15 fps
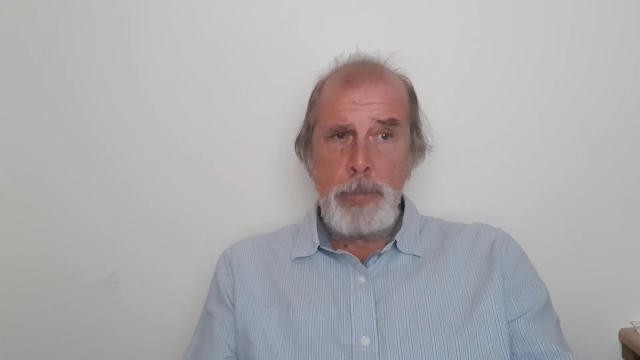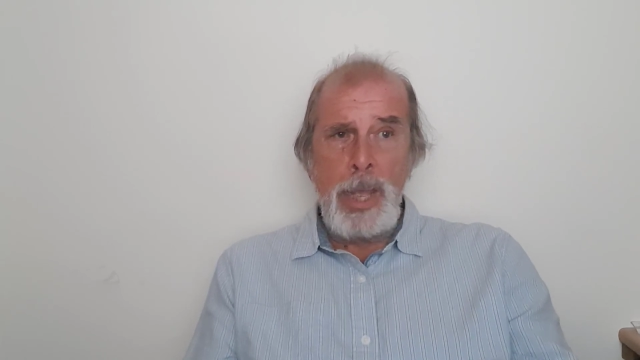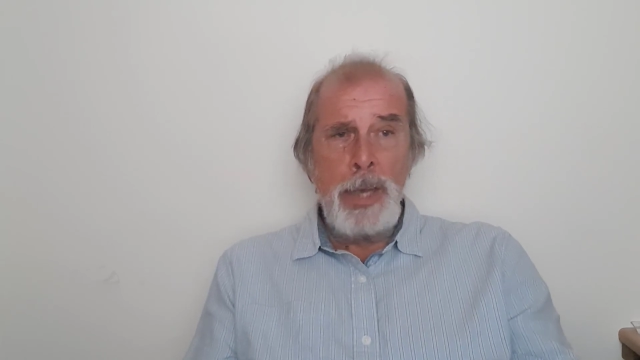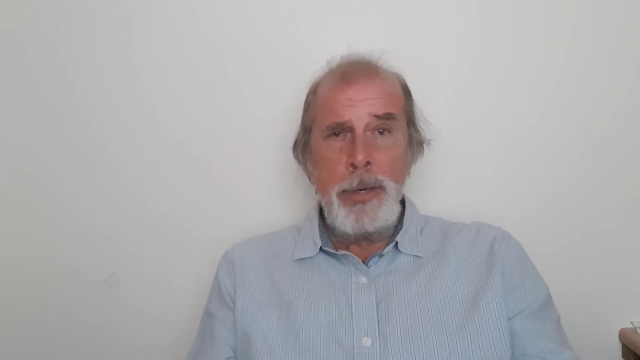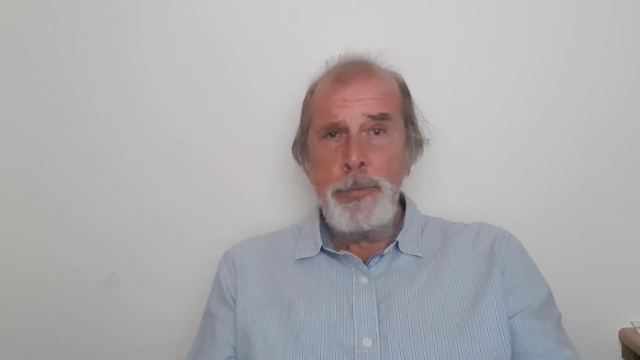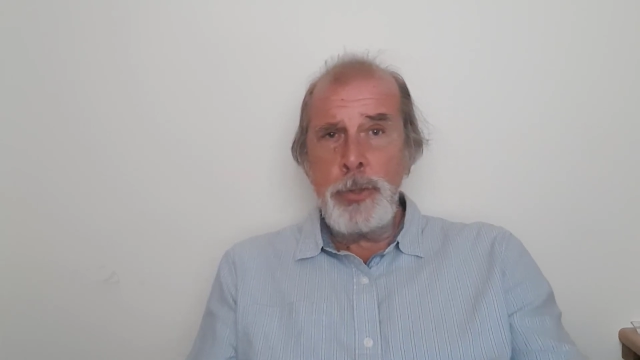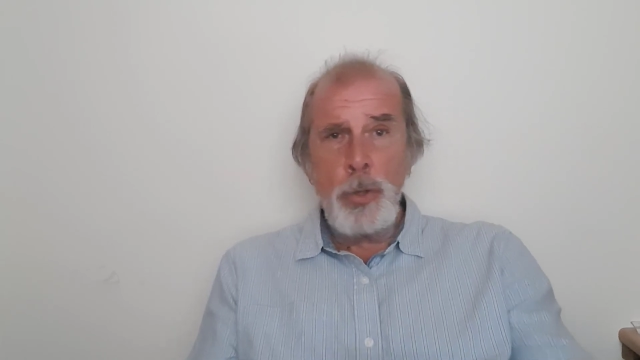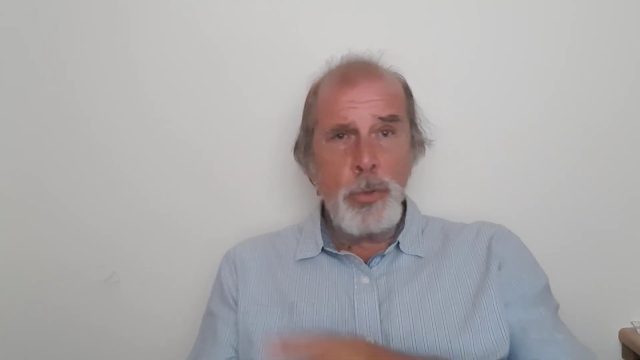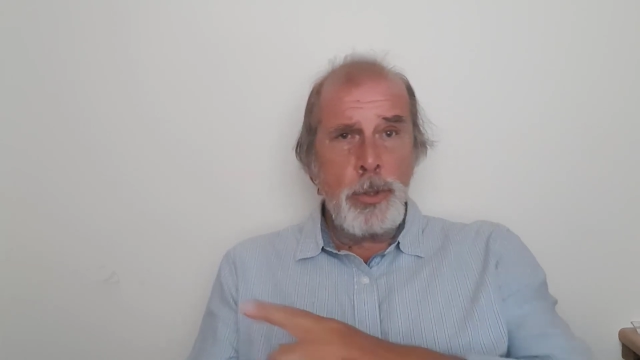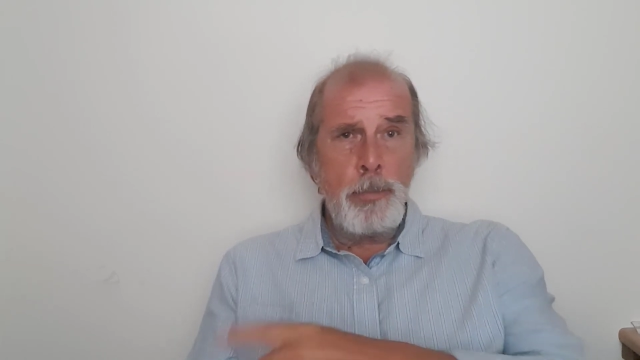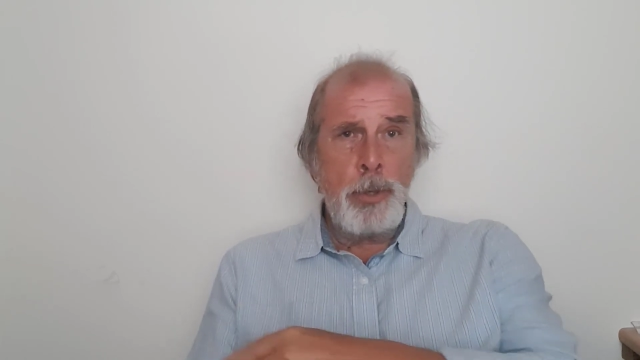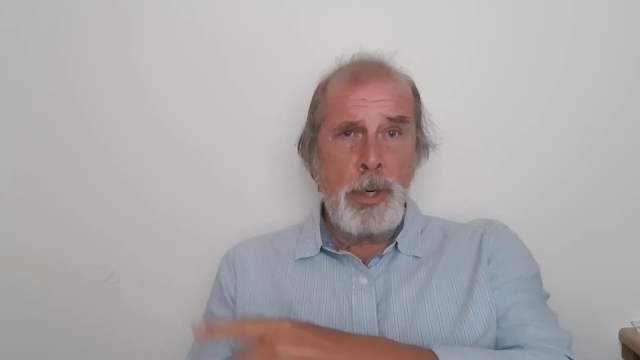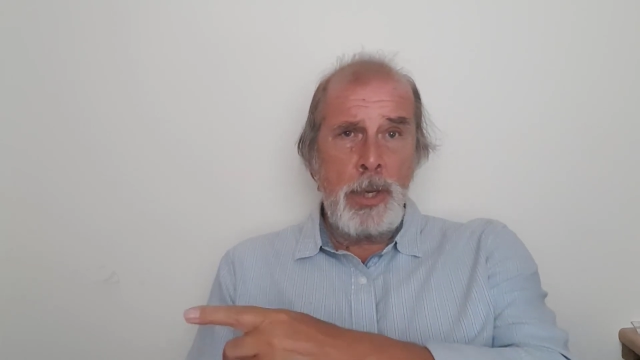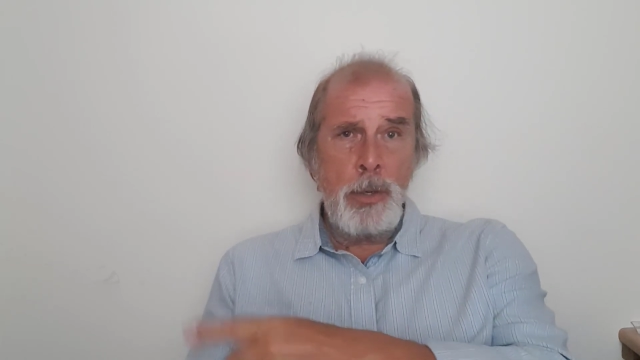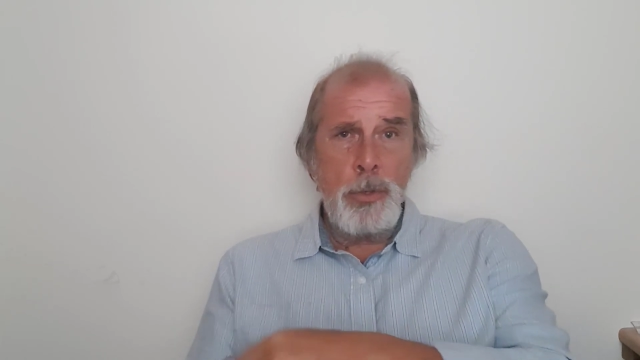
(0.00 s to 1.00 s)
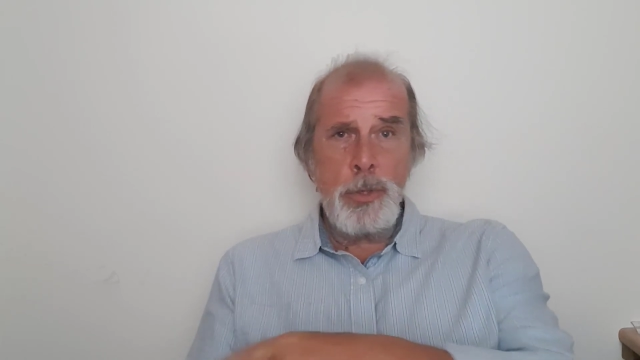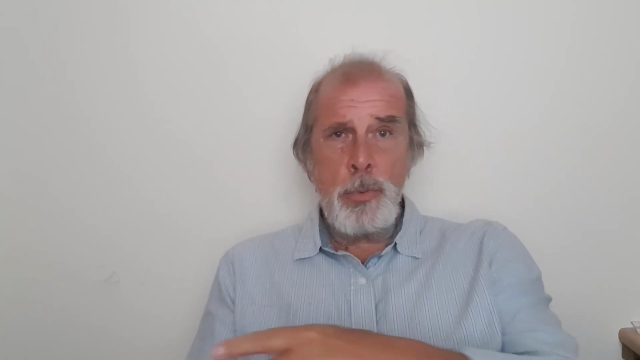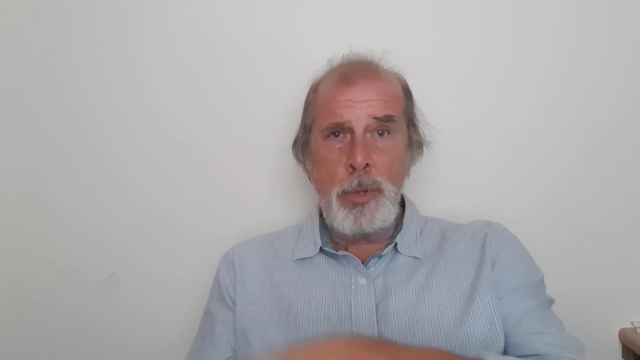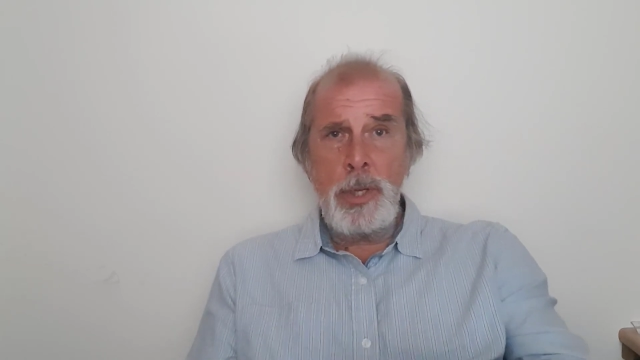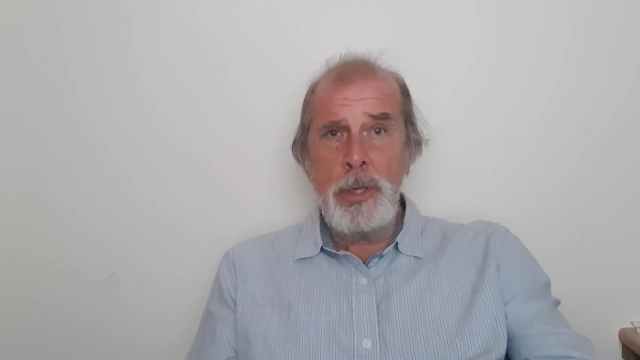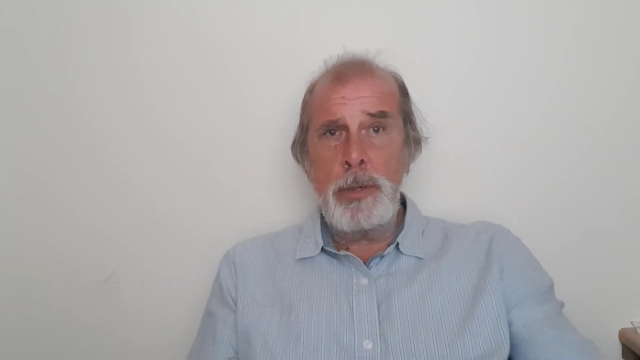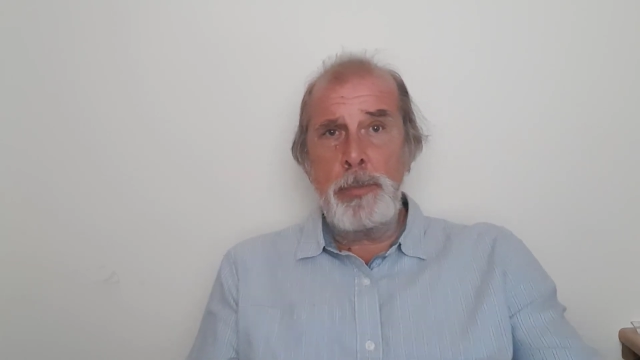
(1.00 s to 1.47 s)
And I've talked about it
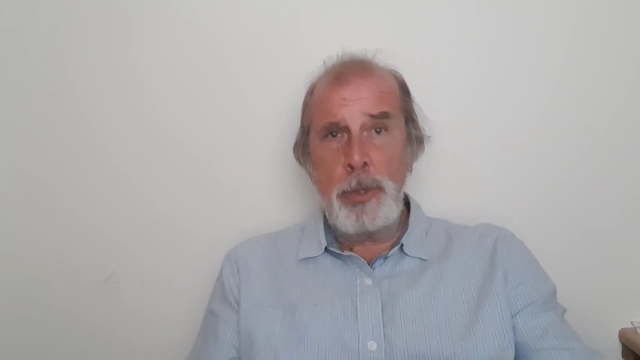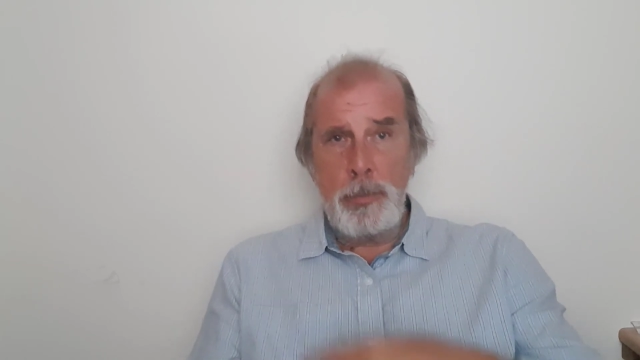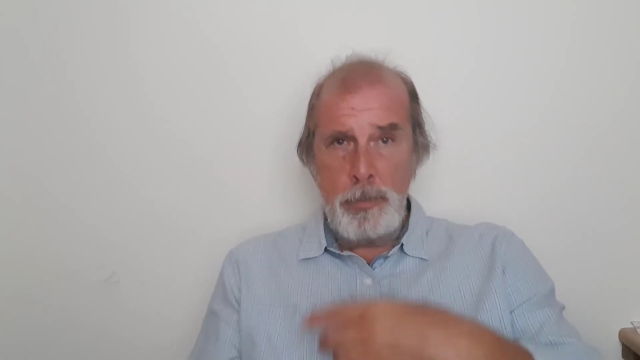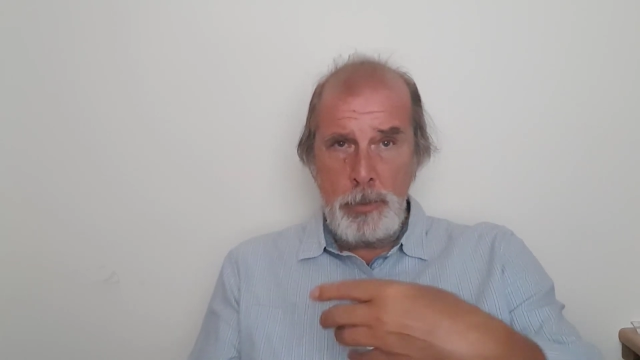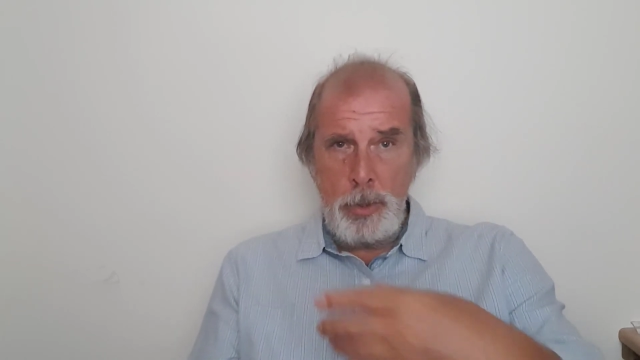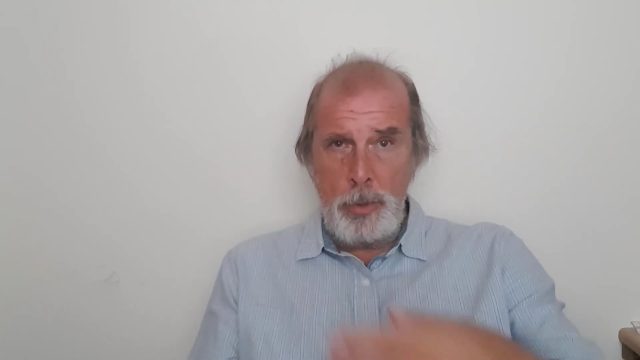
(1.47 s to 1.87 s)
elsewhere, about,